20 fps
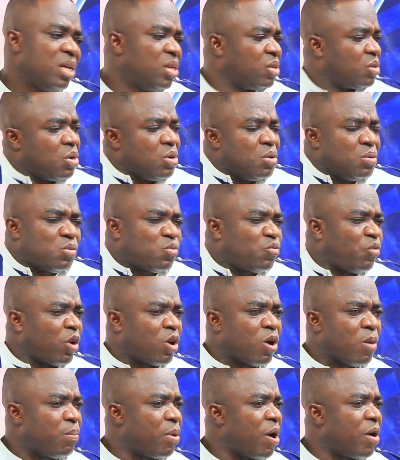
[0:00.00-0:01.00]
So for
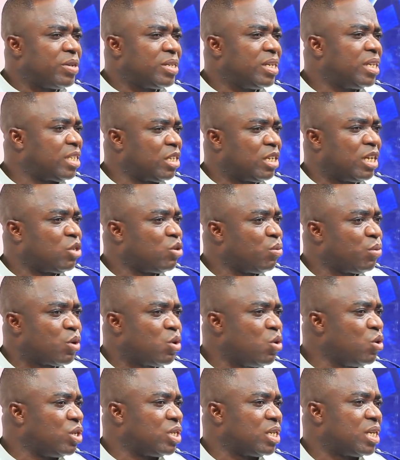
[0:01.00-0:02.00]
comparison, it will be
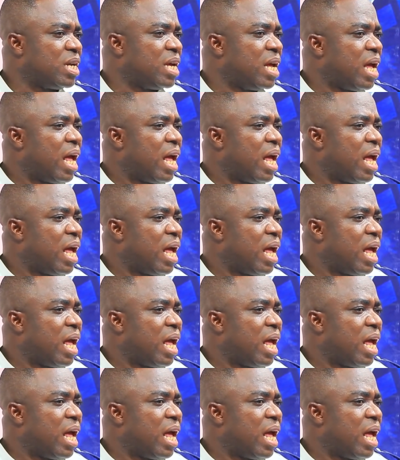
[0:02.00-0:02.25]
good.